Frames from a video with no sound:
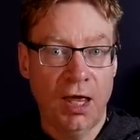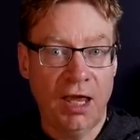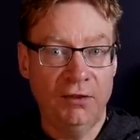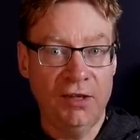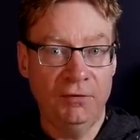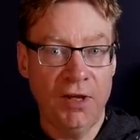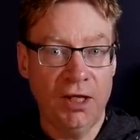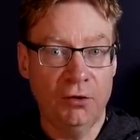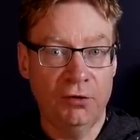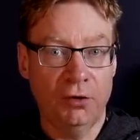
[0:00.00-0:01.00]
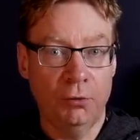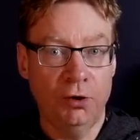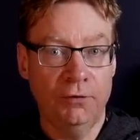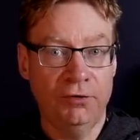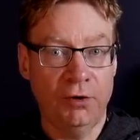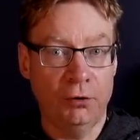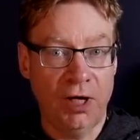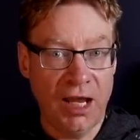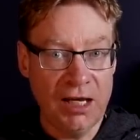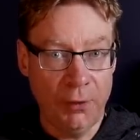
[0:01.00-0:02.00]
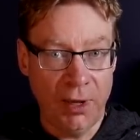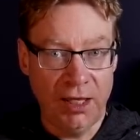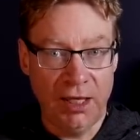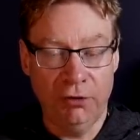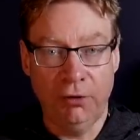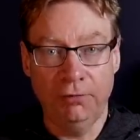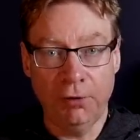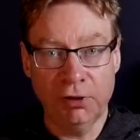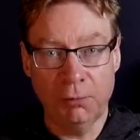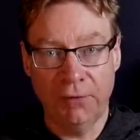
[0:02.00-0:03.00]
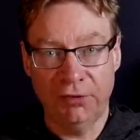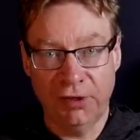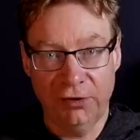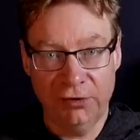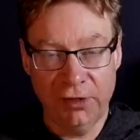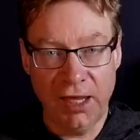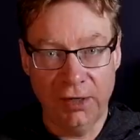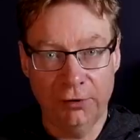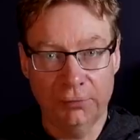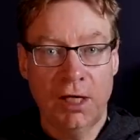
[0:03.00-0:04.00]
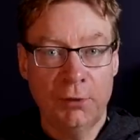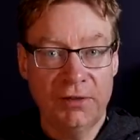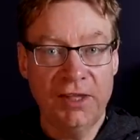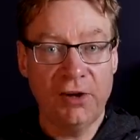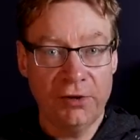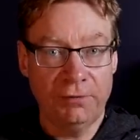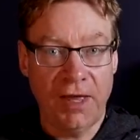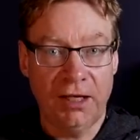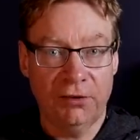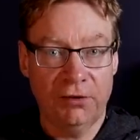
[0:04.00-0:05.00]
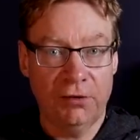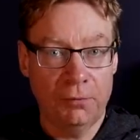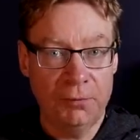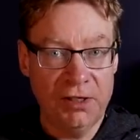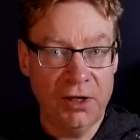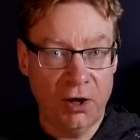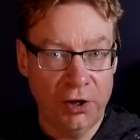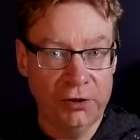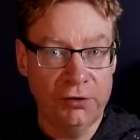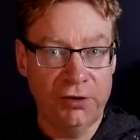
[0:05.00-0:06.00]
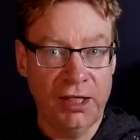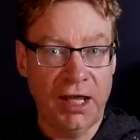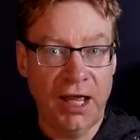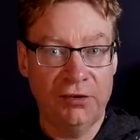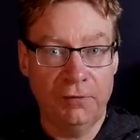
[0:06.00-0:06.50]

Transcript: and these vehicles would have sold anyway in the following months instead. Anyway, these are the facts. The media are using it as